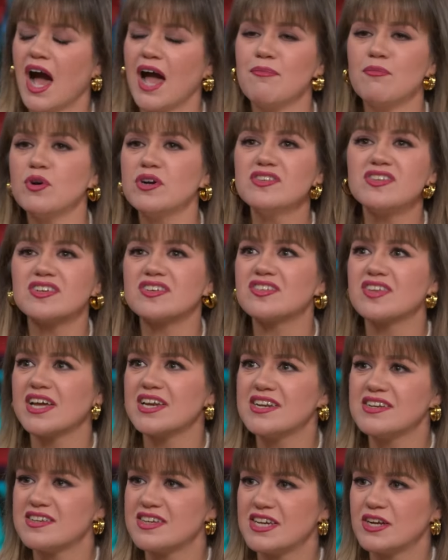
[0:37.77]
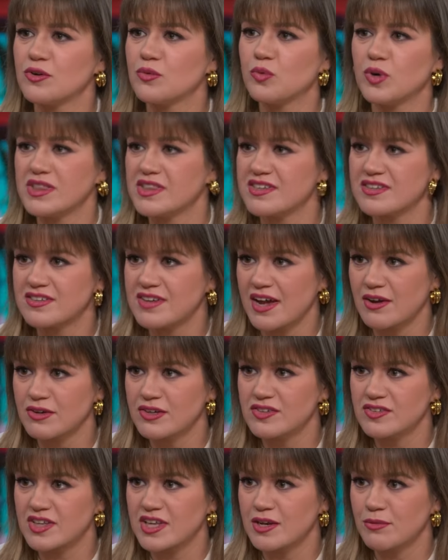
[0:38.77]
I'm always excited to hear what the
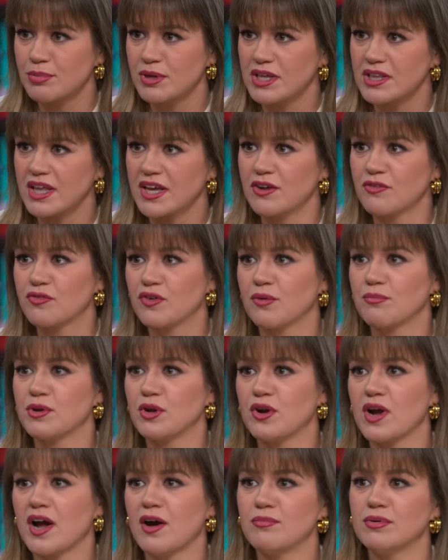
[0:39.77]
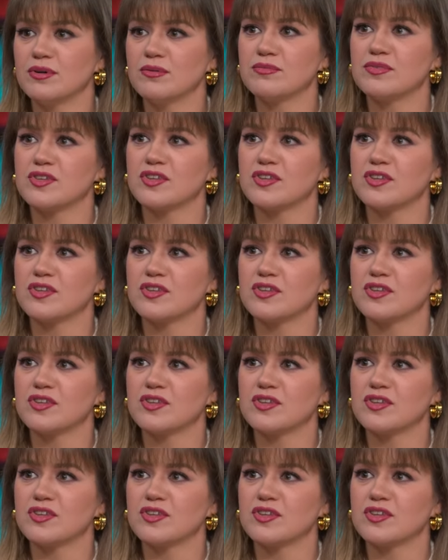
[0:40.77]
sound is gonna be like from your album. Oh